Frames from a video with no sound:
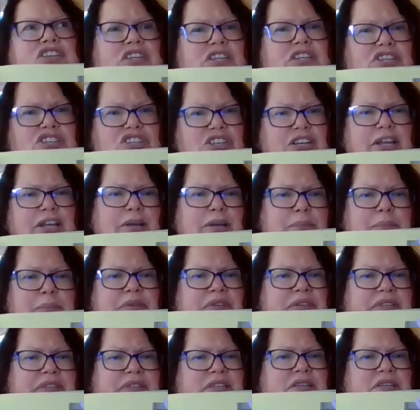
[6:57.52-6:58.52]
and
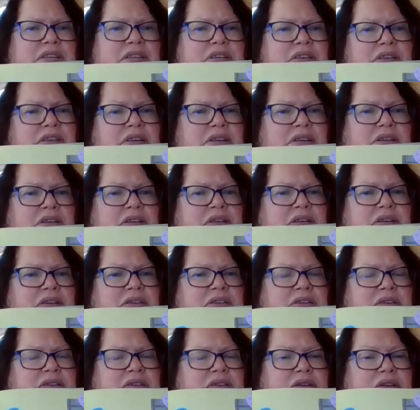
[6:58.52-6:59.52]
chips? Fish and
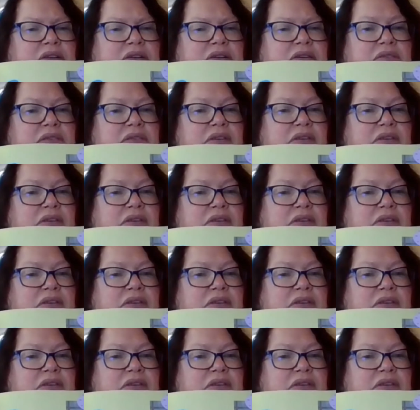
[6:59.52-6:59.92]
chips. How about uh,